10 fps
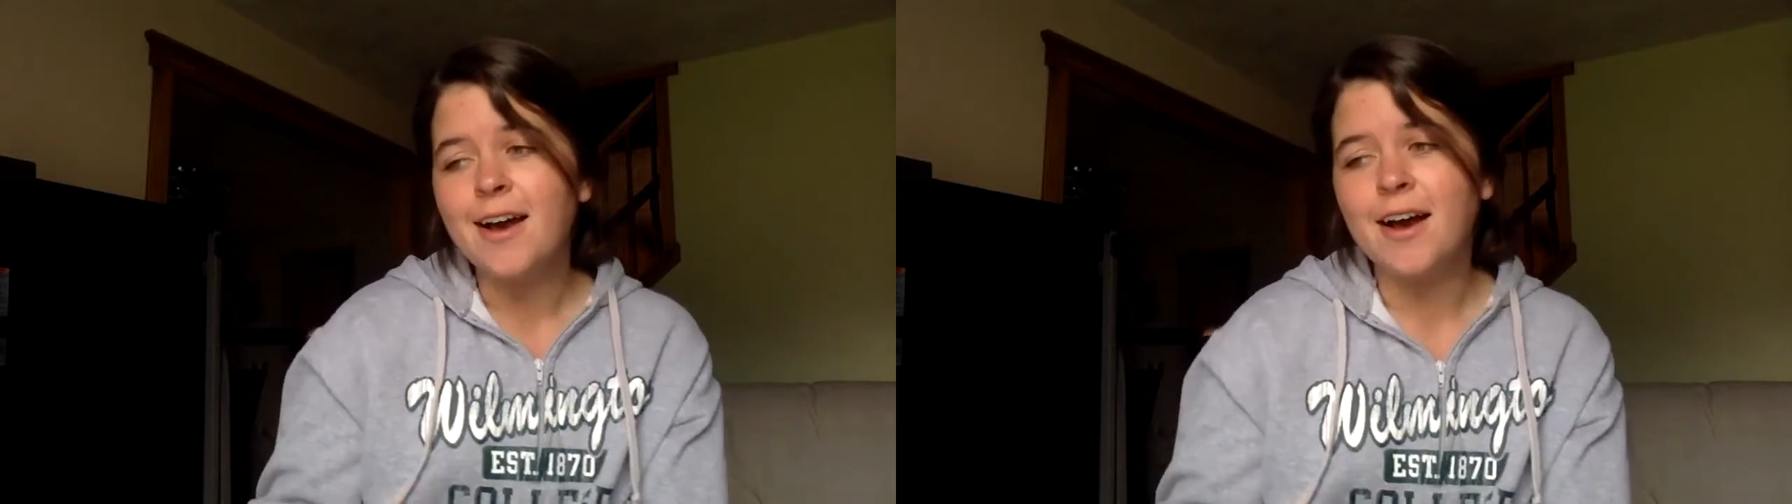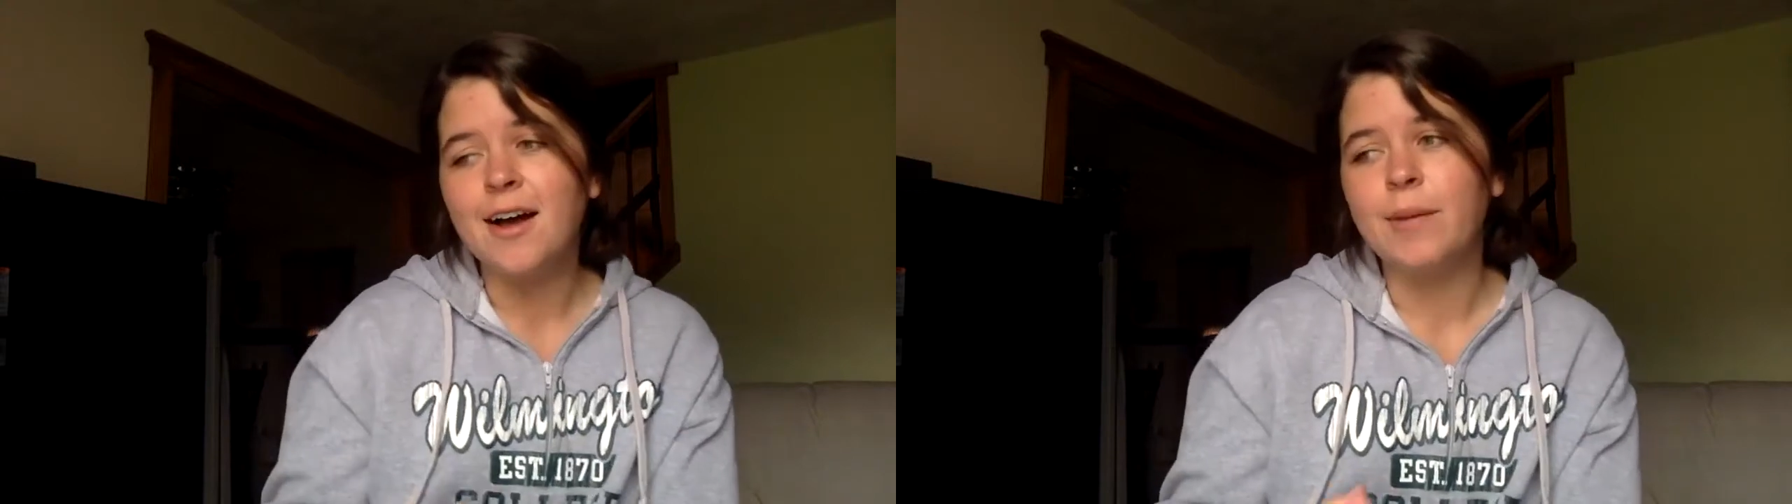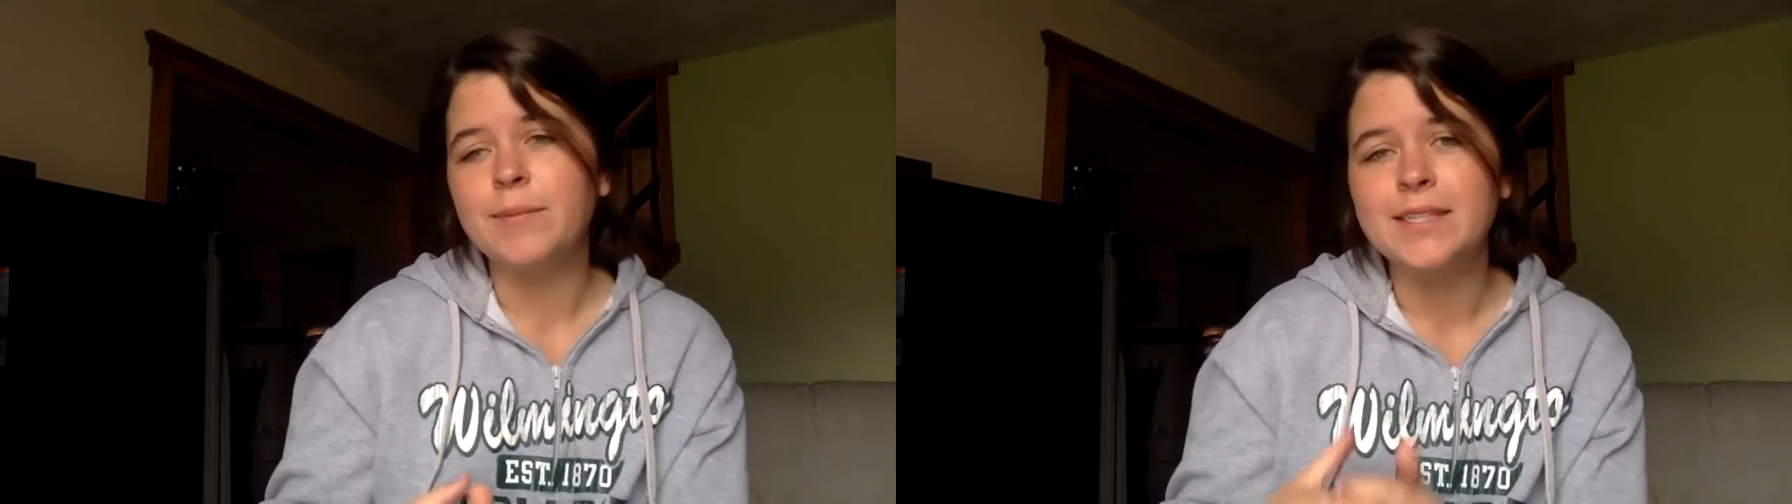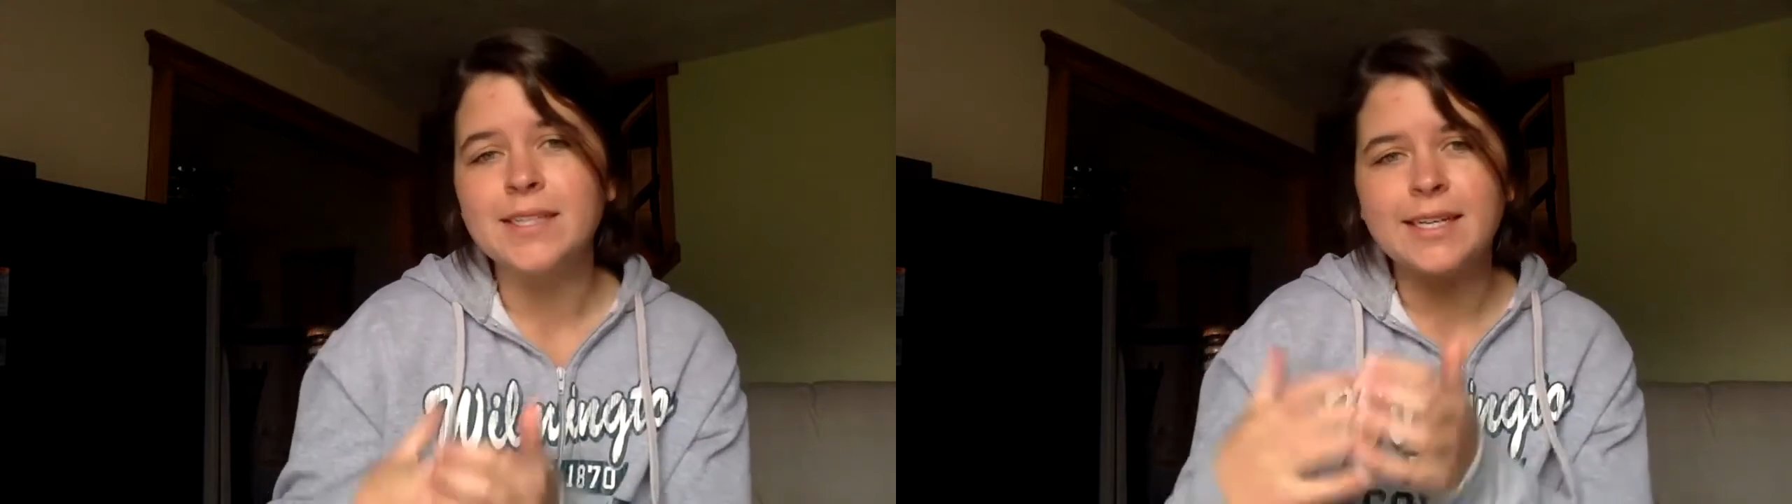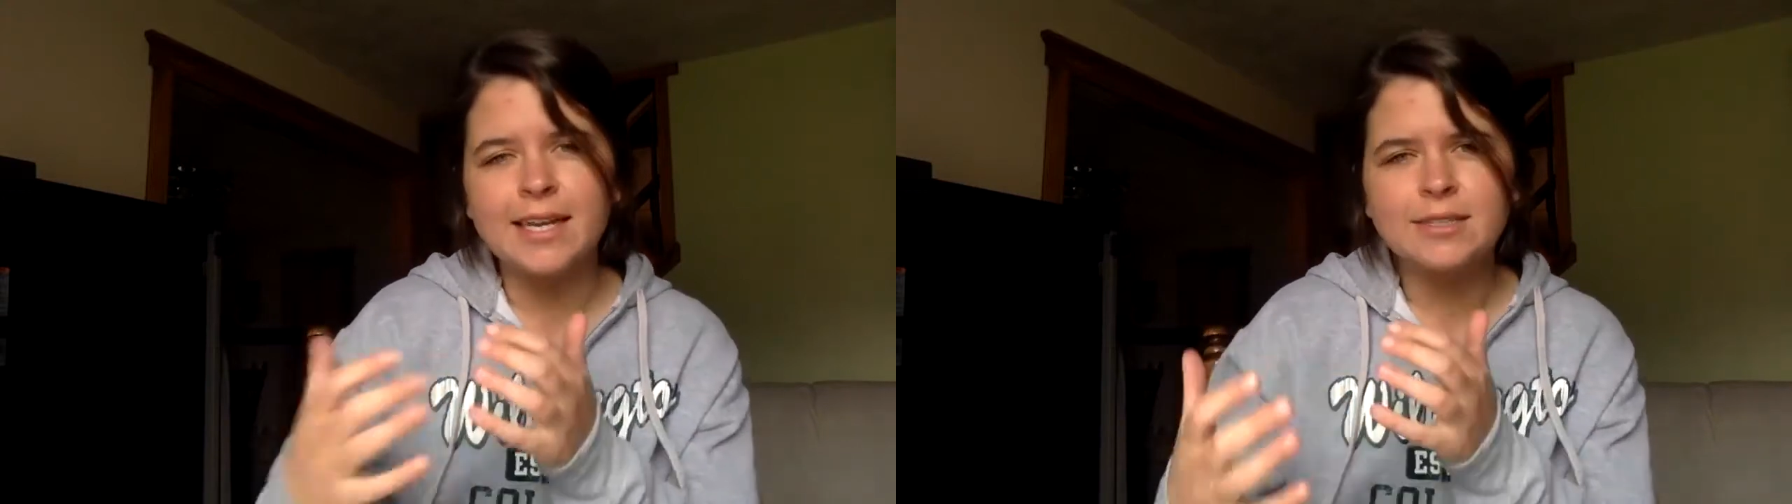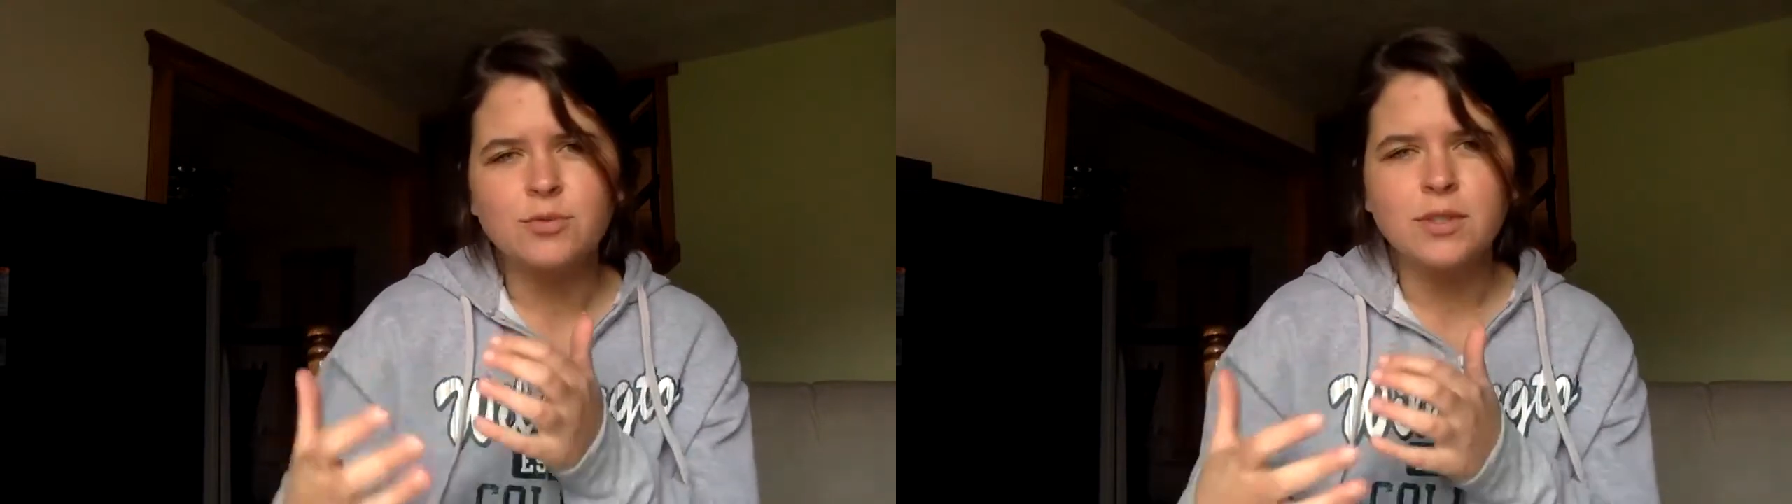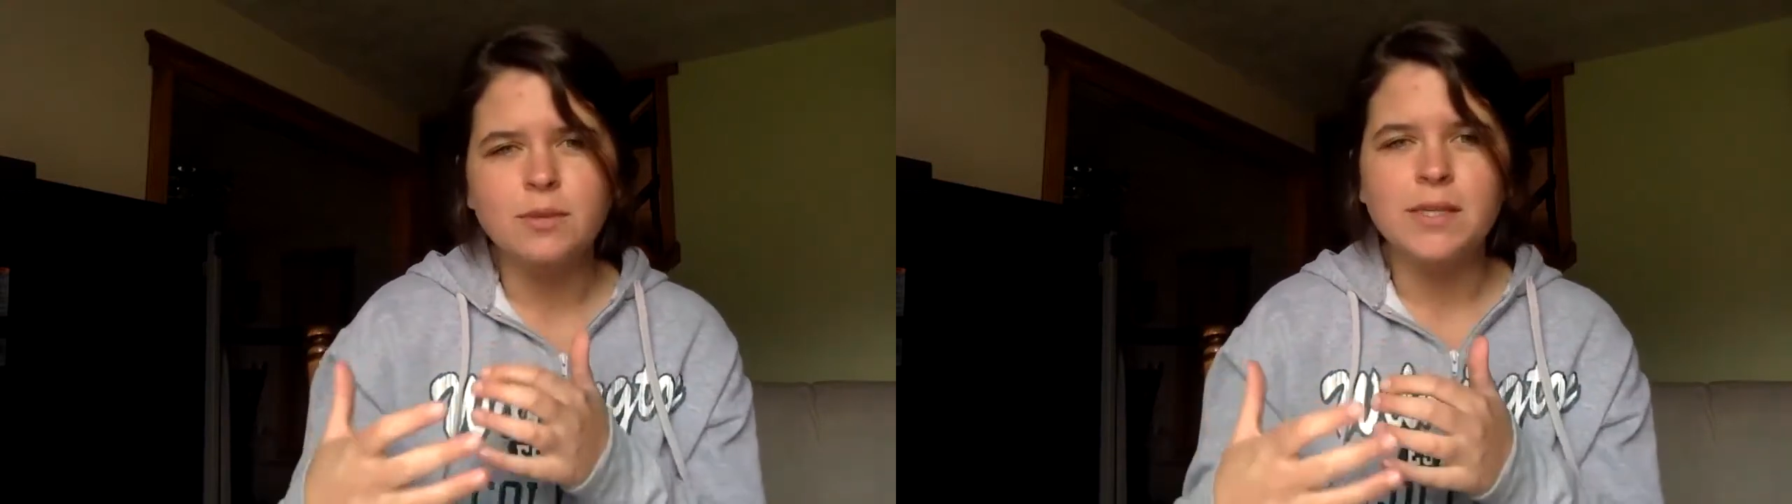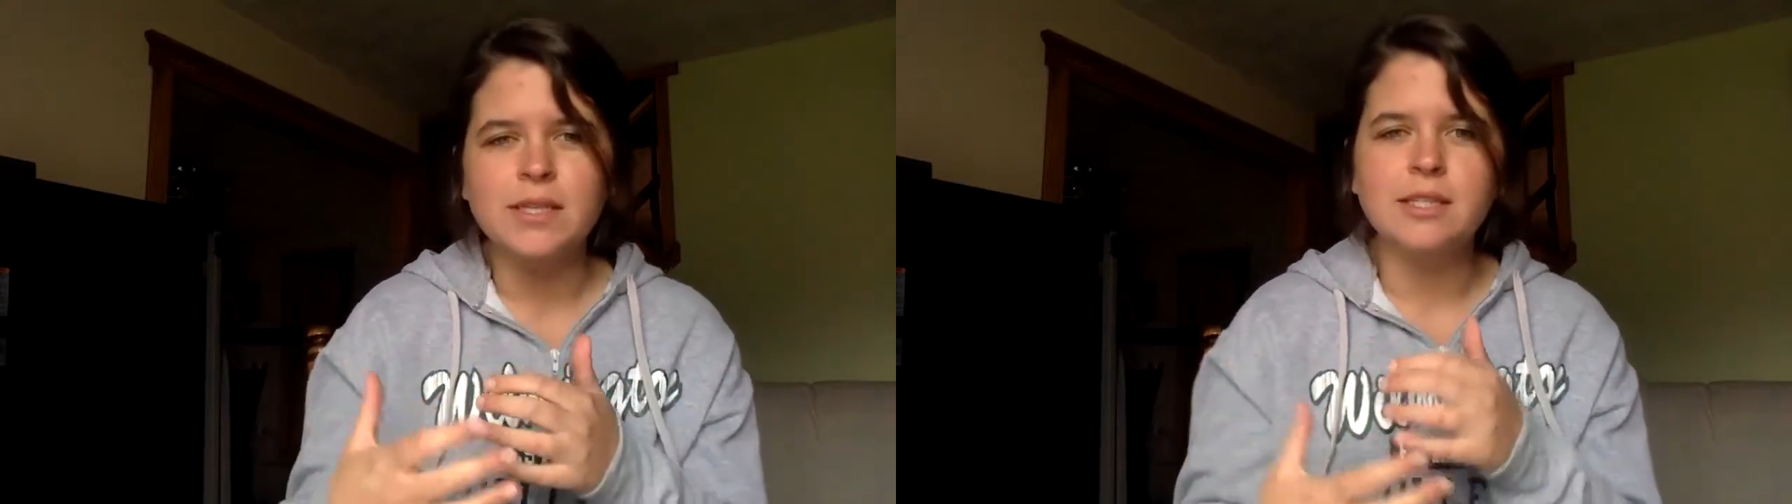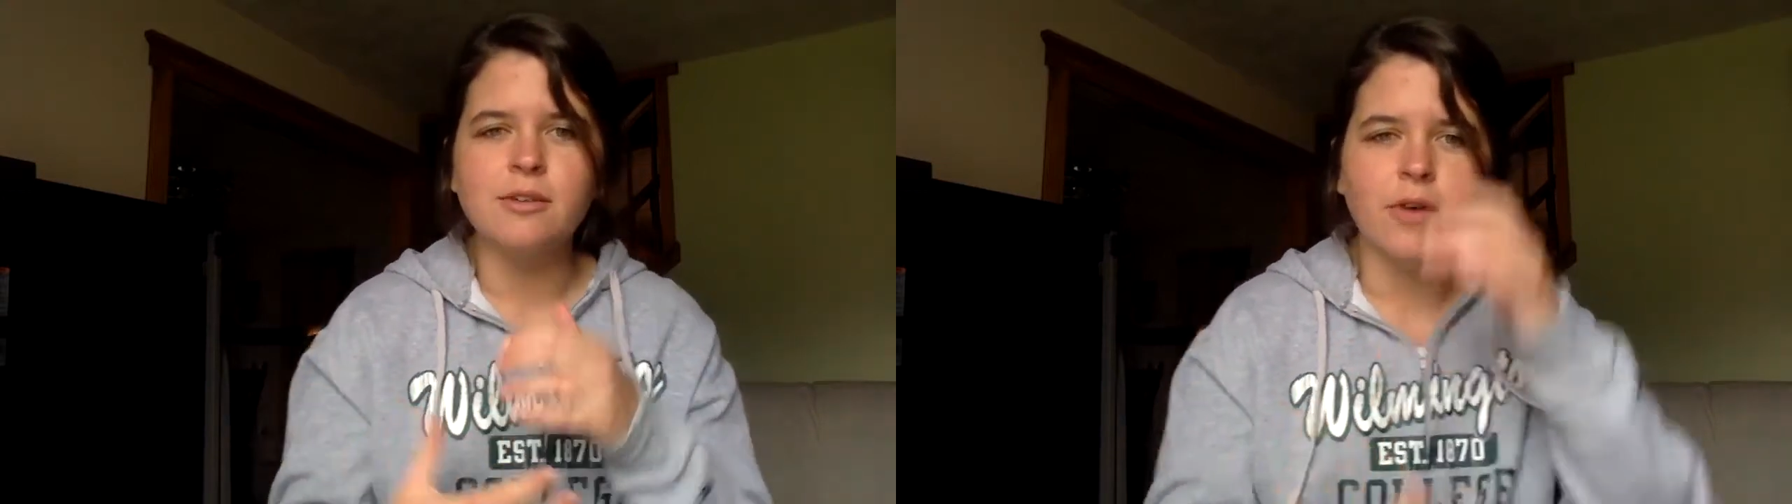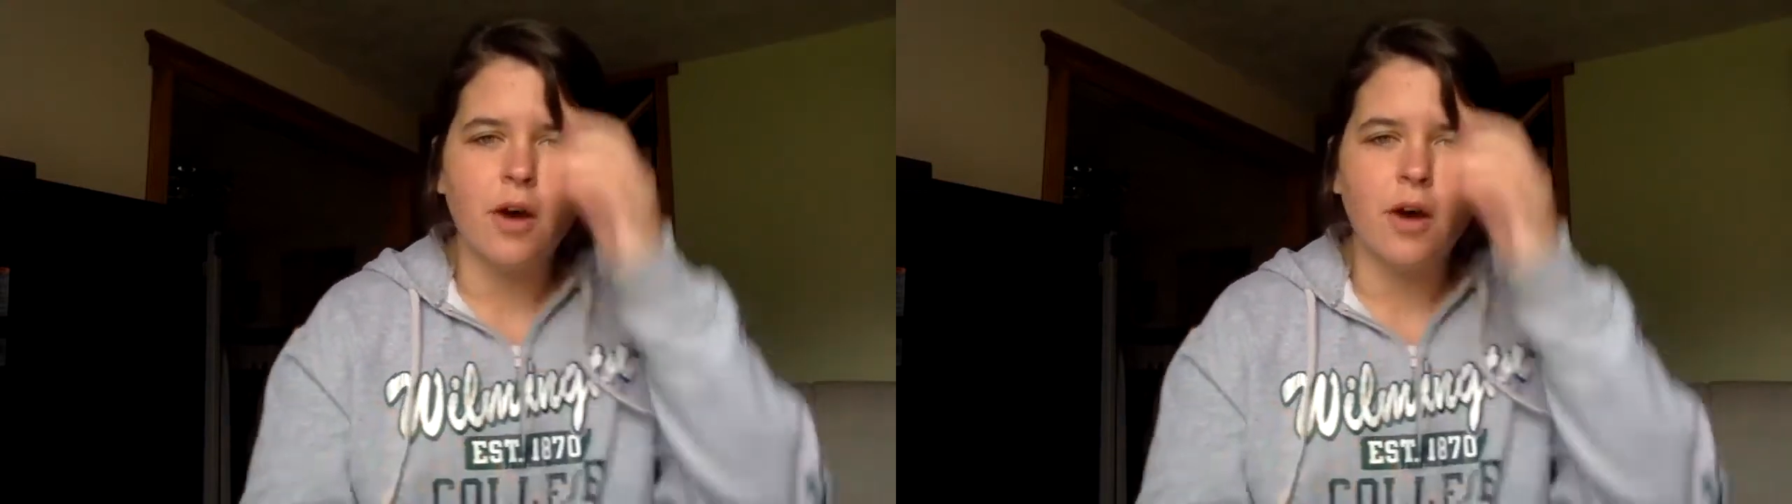to the next real piece of